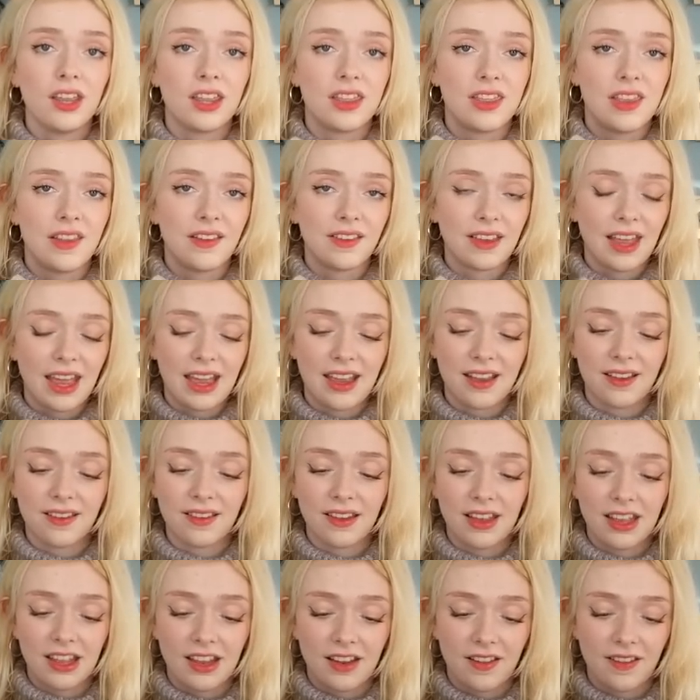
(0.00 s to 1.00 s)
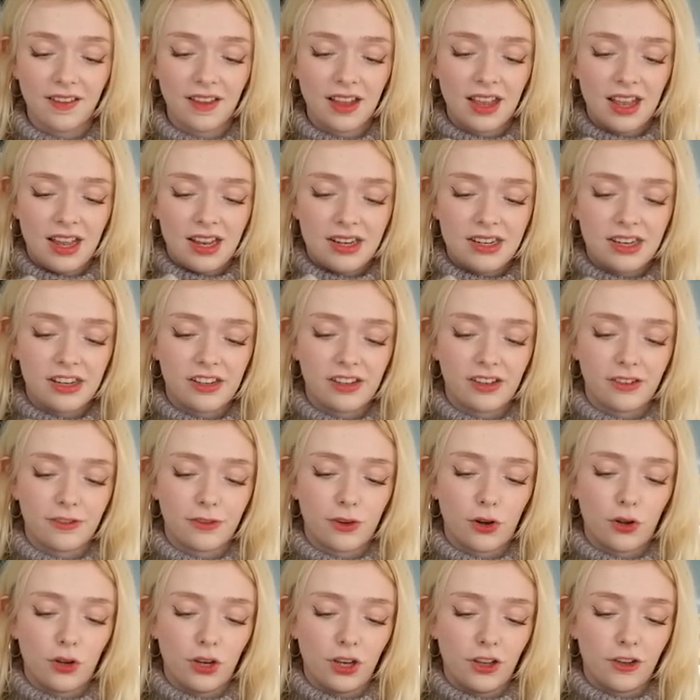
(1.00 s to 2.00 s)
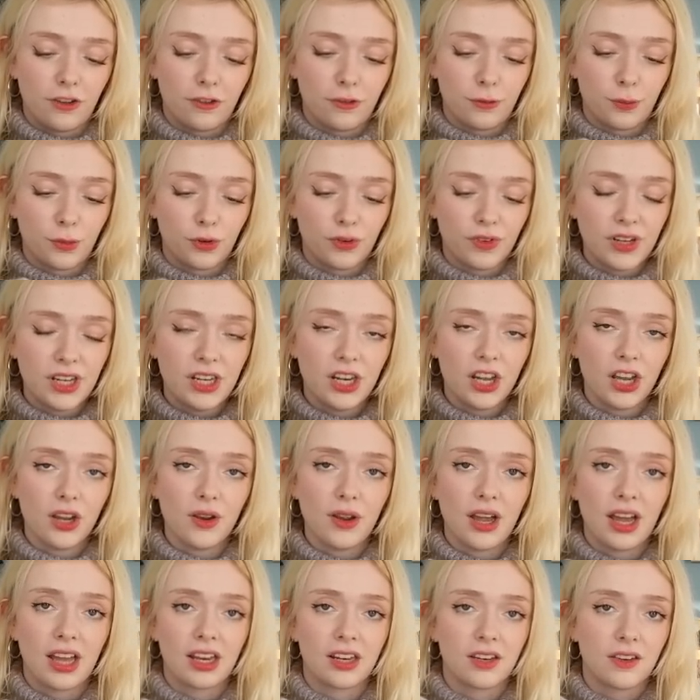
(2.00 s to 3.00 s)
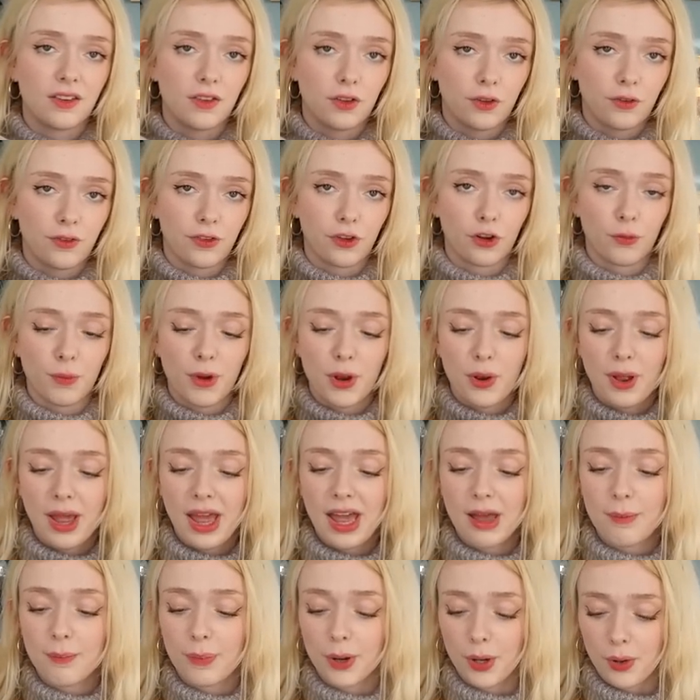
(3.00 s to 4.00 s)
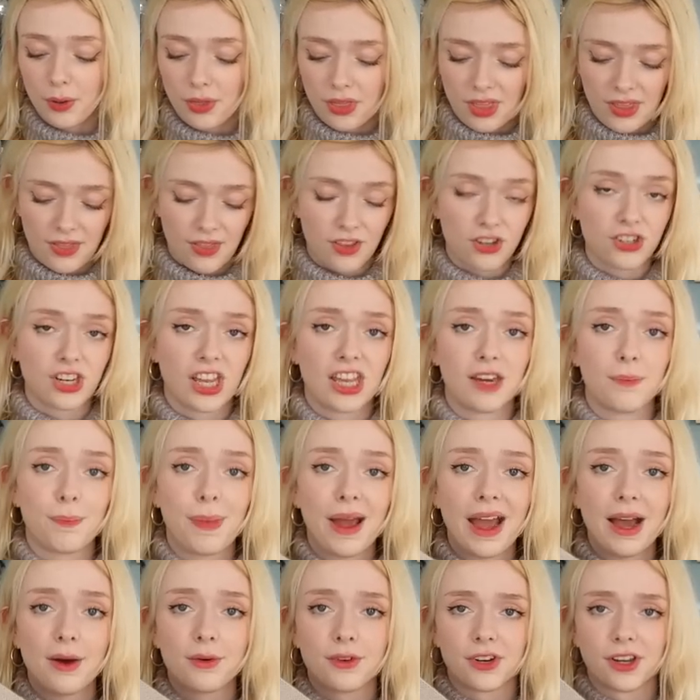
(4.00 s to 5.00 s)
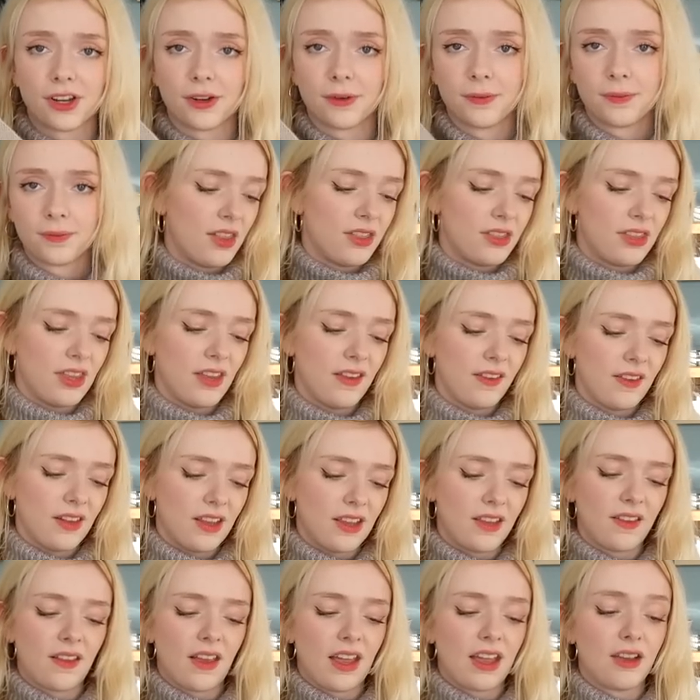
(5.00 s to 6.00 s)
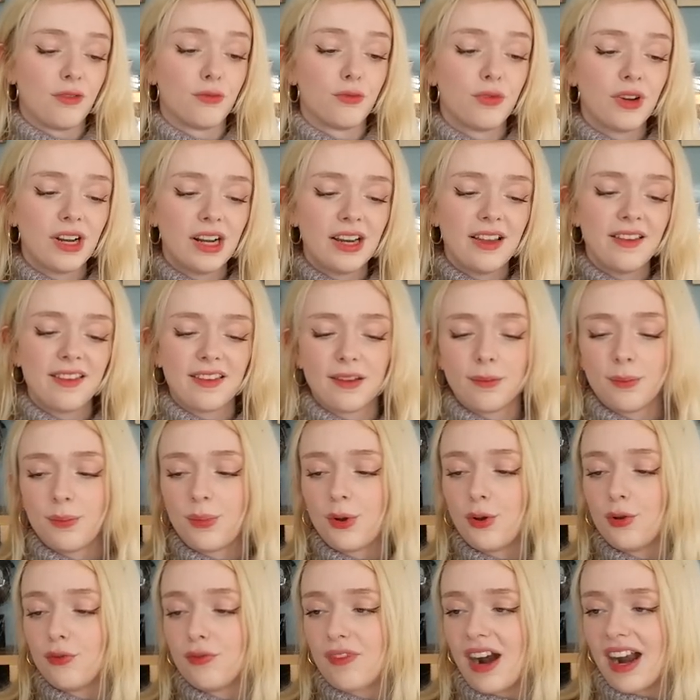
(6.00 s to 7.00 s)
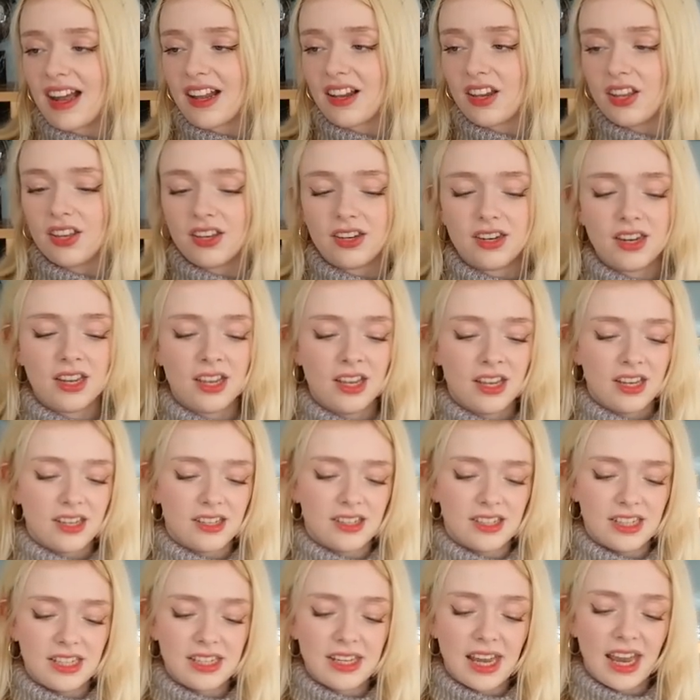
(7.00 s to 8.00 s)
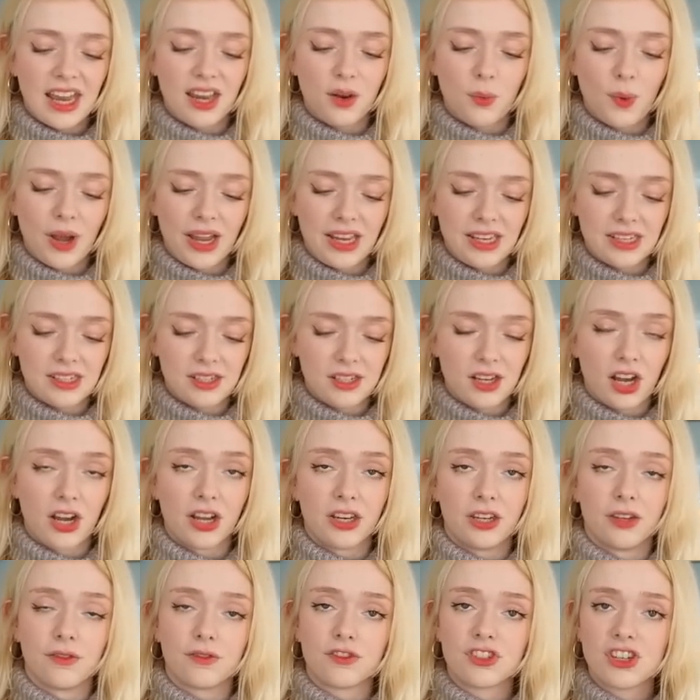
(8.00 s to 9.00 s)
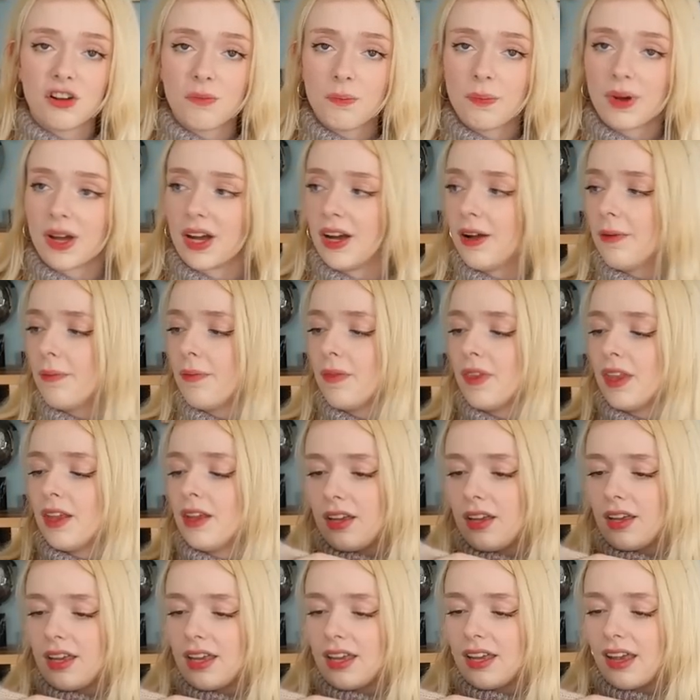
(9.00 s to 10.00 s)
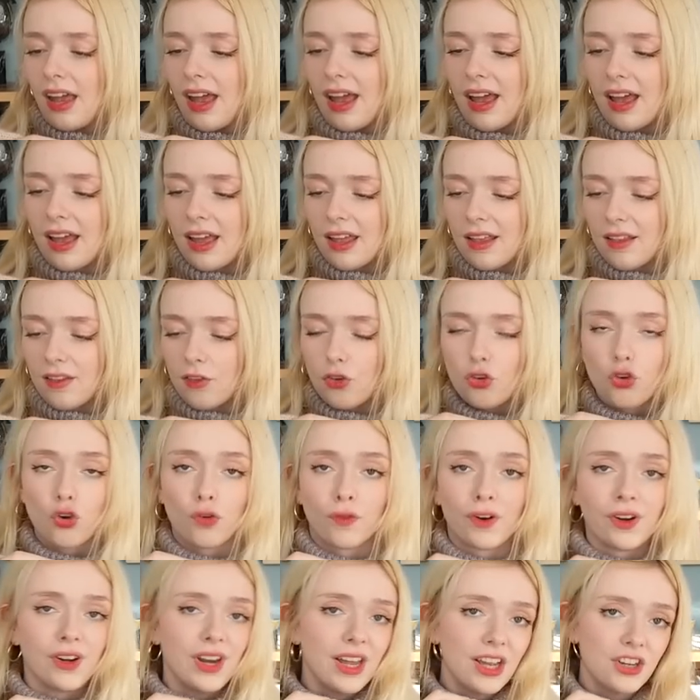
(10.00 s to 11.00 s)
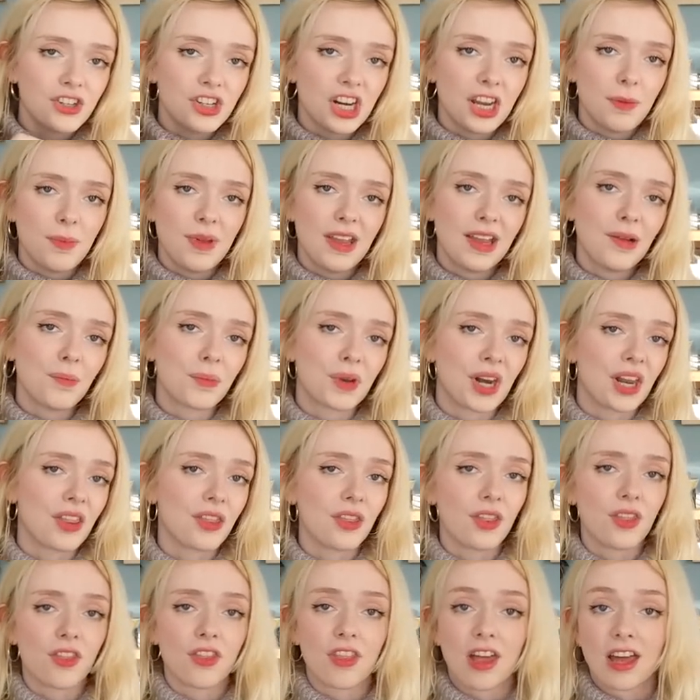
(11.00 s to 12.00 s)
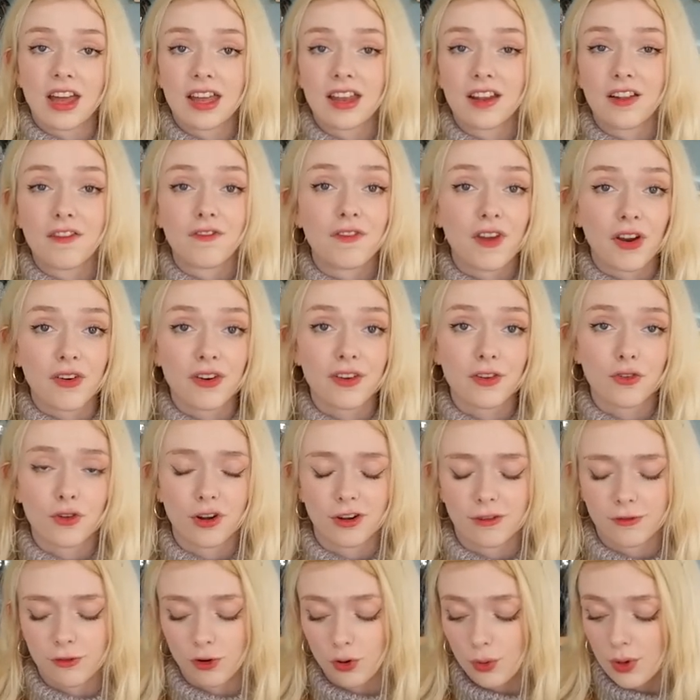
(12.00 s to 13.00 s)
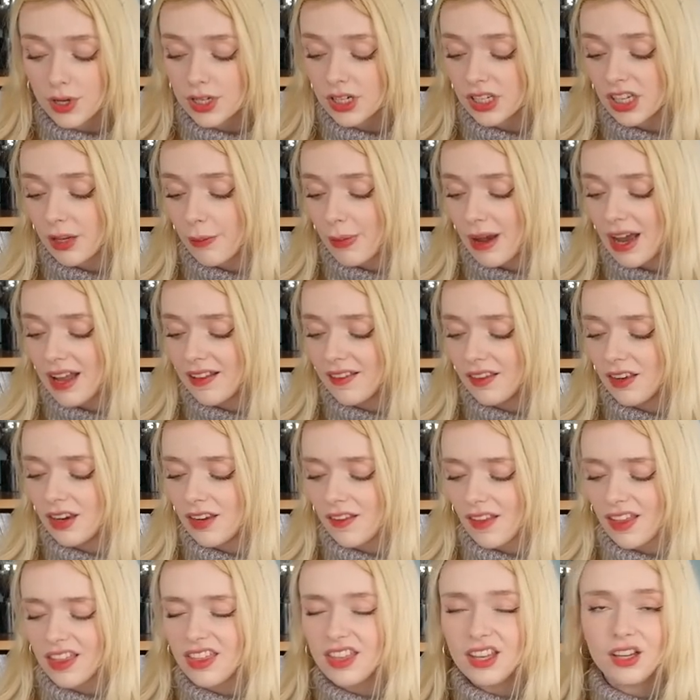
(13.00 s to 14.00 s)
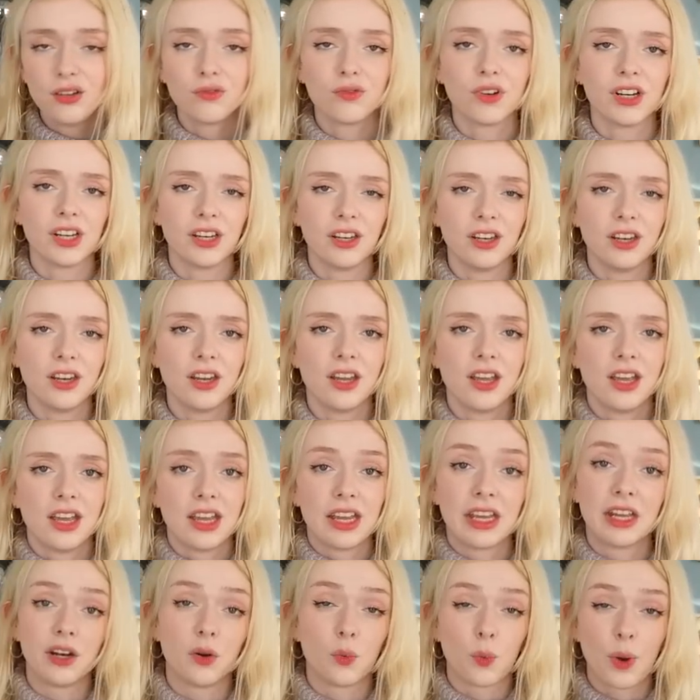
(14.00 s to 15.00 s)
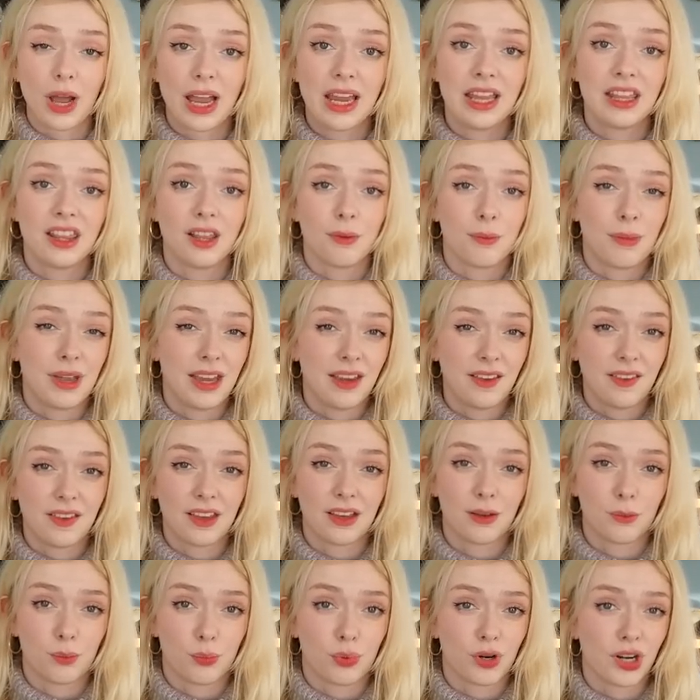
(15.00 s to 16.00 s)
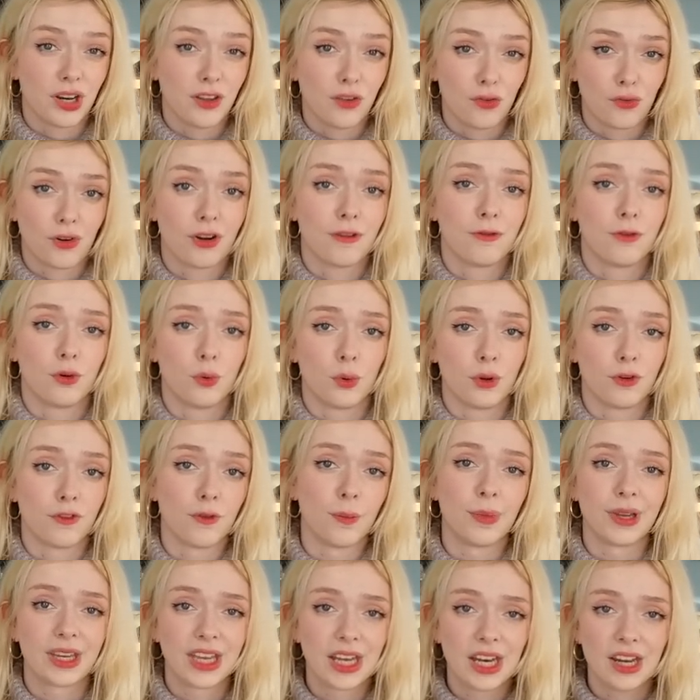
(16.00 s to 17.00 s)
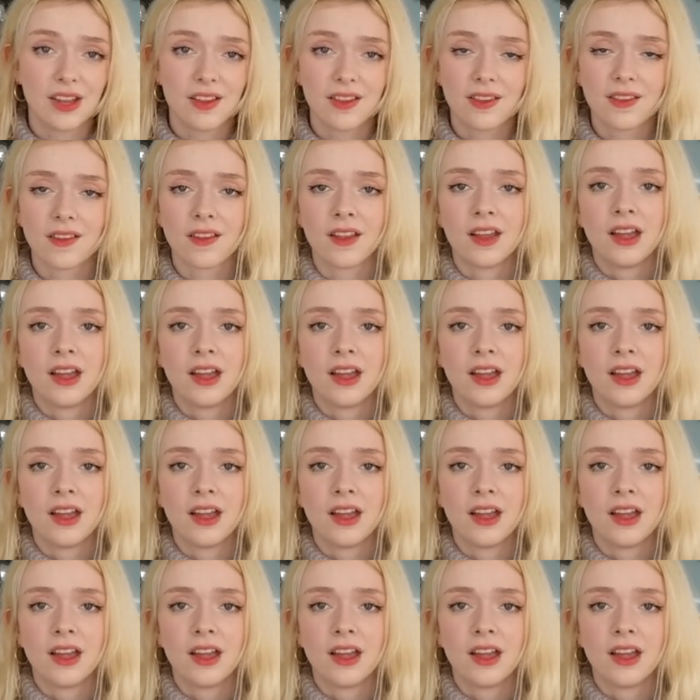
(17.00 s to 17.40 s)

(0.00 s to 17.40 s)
In this case, it's Knitting for Olive merino and soft silk mohair, both in the shade powder. This is a really simple raglan DK weight kind of jumper. It has shorter neck shaping, but other than that, it's very straightforward. And the pattern is, I think, written in a way that makes it pretty straightforward for beginners.